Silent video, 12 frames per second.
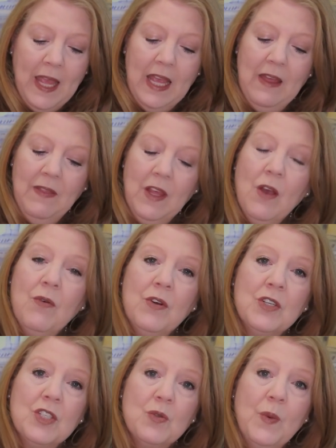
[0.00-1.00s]
in the
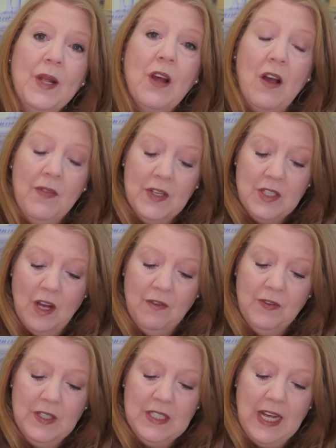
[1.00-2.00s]
owner's suite on the
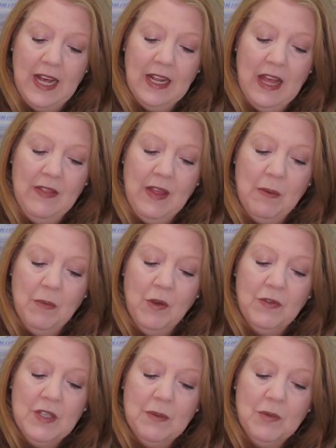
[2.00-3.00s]
Dolphin deck, and they
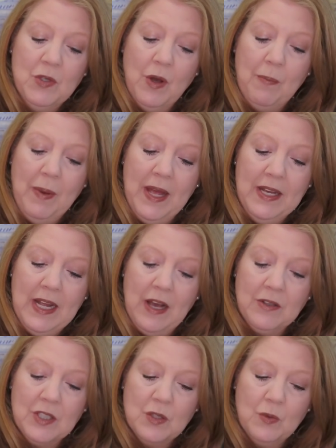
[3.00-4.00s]
moved him to a
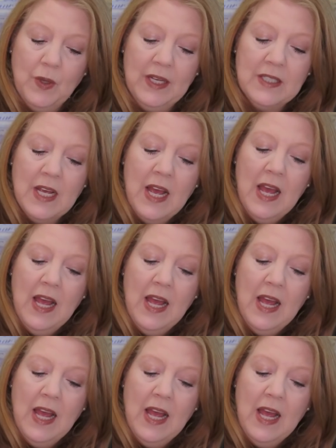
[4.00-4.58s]
penthouse suite,